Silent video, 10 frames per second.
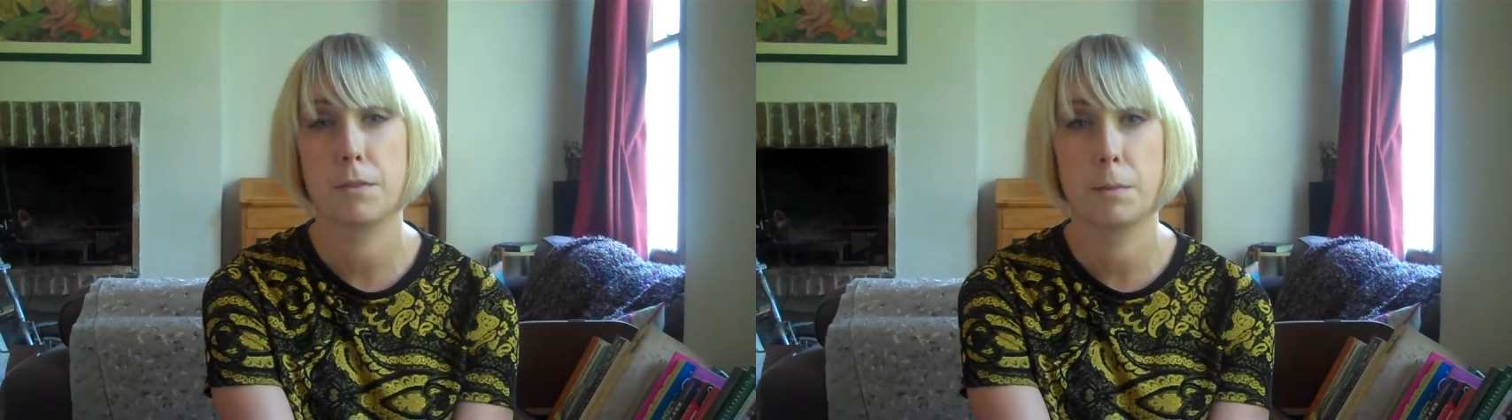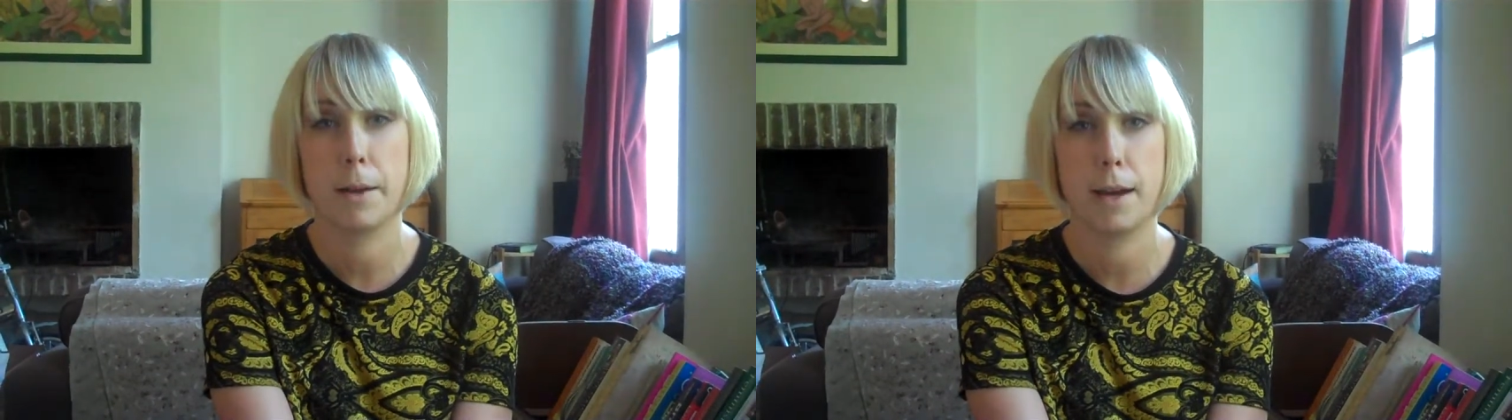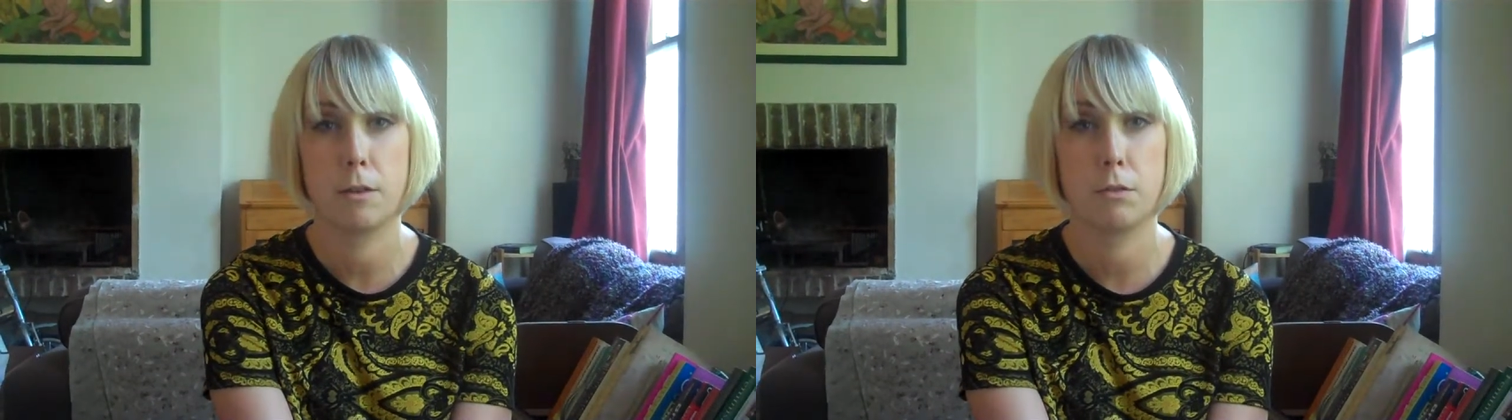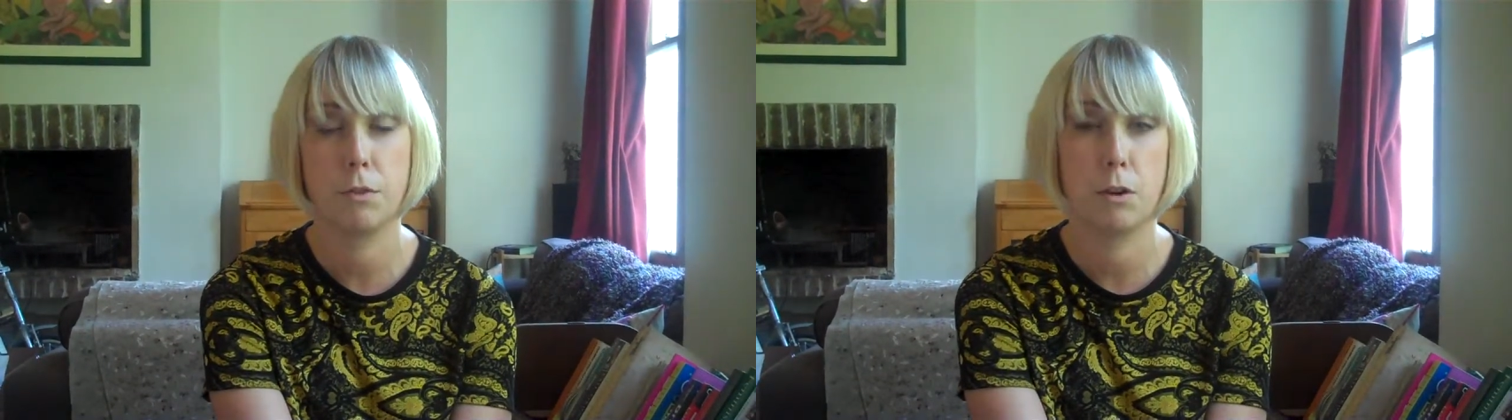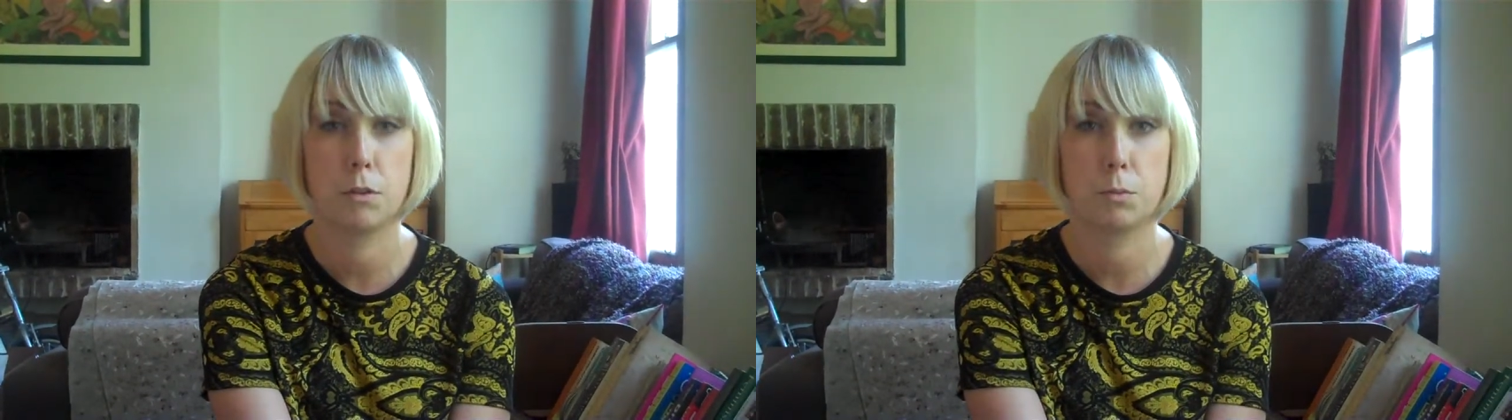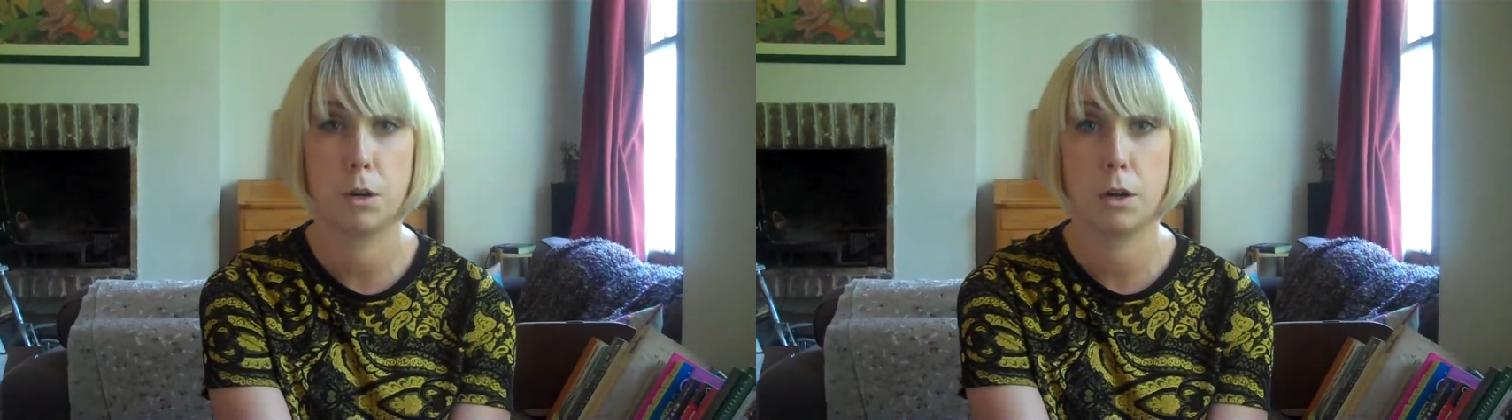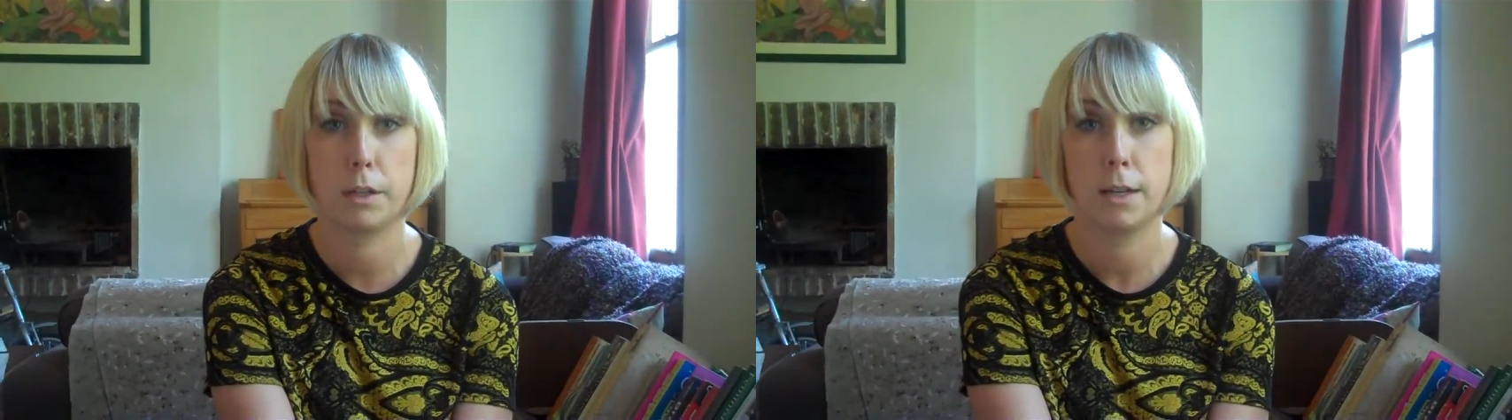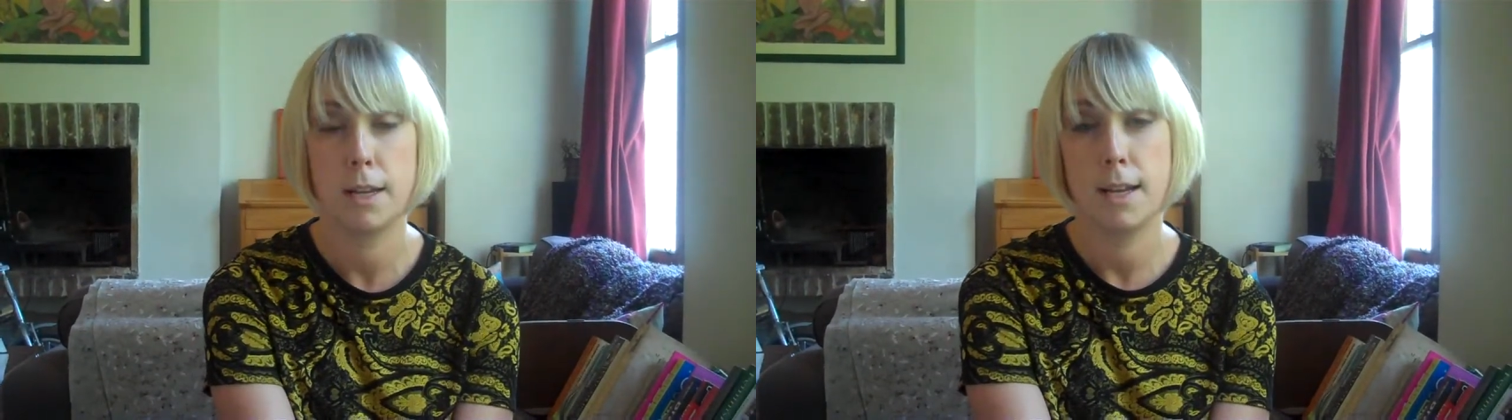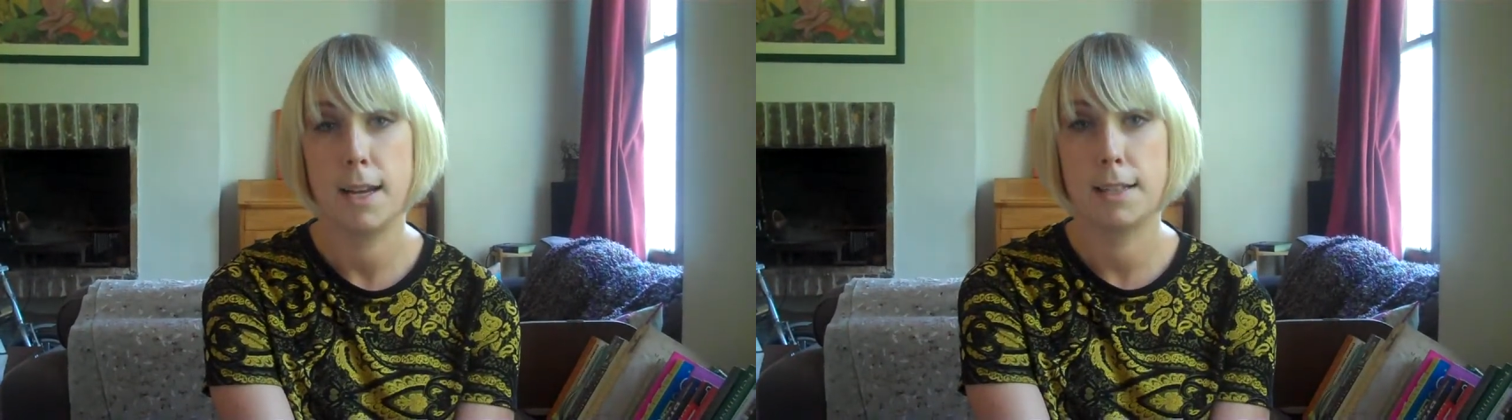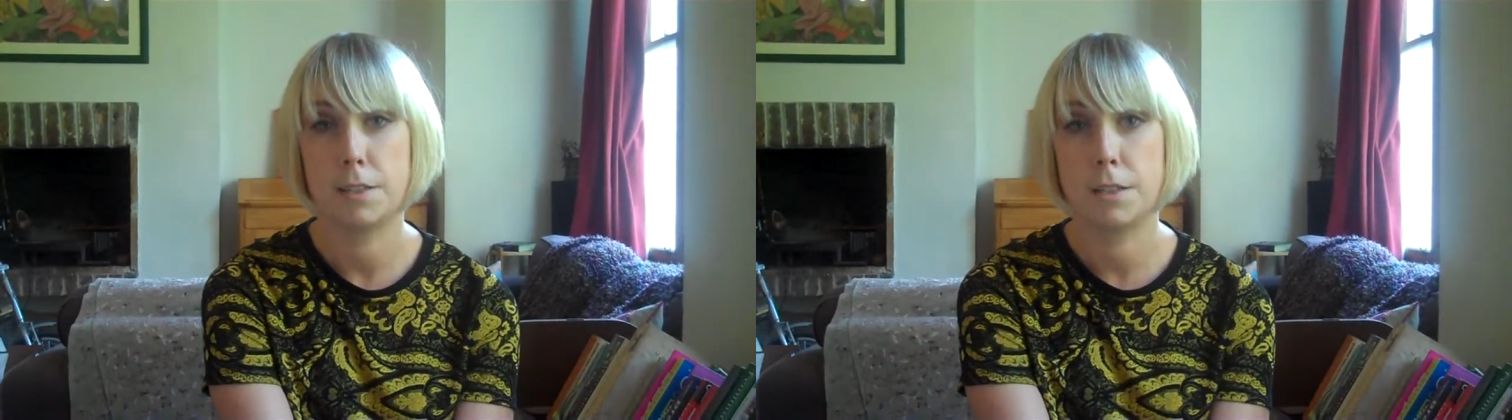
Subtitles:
in the power of hard work and